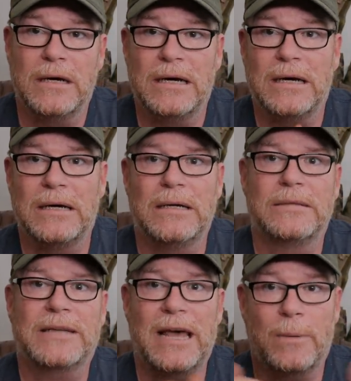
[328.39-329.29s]

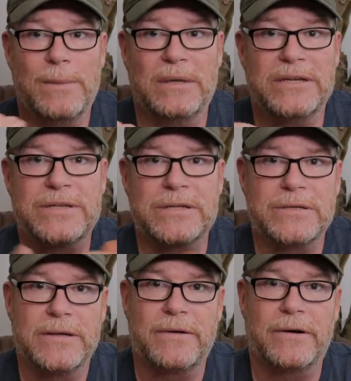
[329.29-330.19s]
uh, Callaway
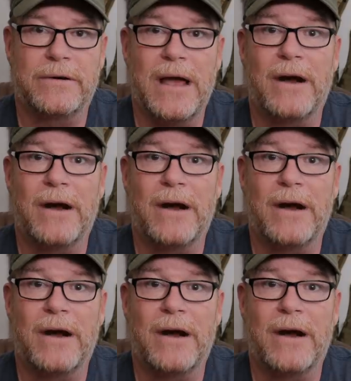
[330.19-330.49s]
Ballistics, are,